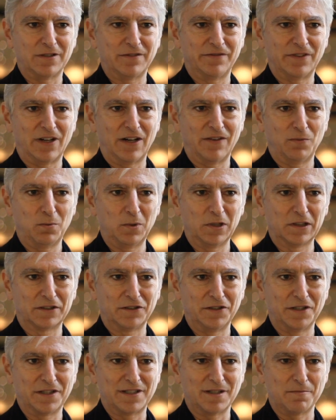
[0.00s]
of
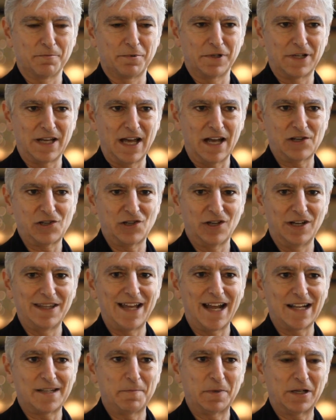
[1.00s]
wilderness and protection, and
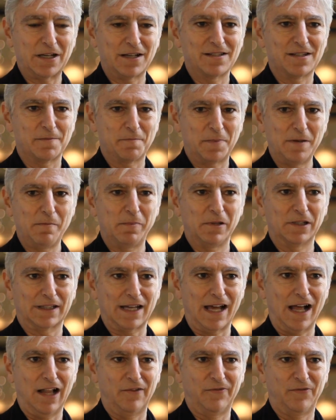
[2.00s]
that's because the people of
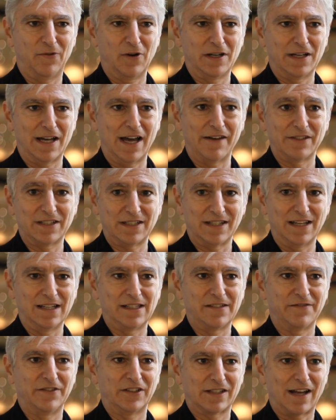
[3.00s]
California have a
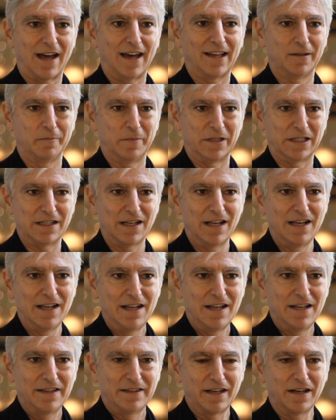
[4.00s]
sense of entitlement.
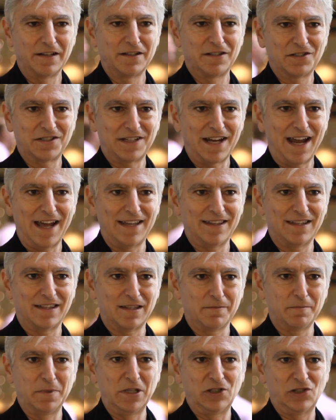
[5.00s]
They understand that
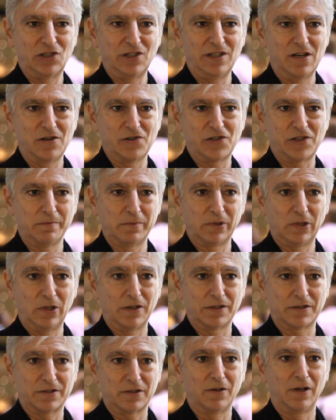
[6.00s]
the beach and the ocean
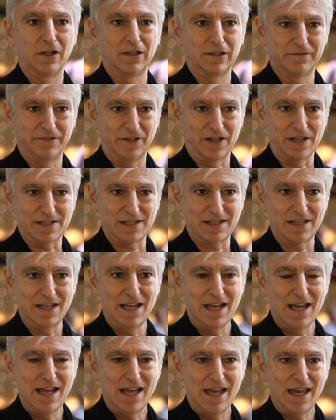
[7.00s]
belongs to all of us.
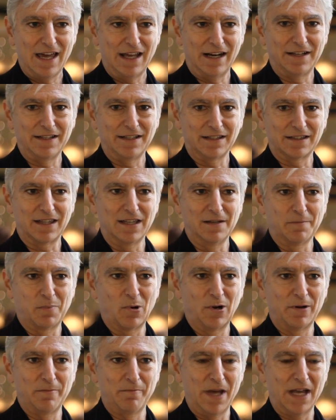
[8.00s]
And I think the
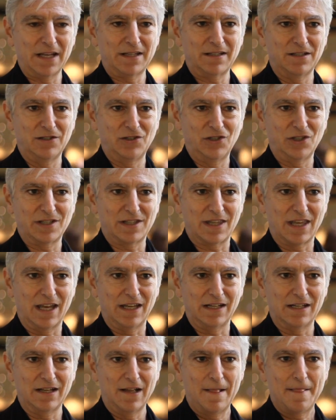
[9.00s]
important message is
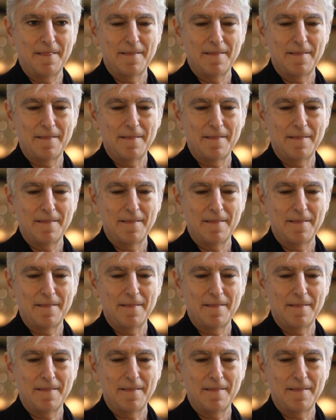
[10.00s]
that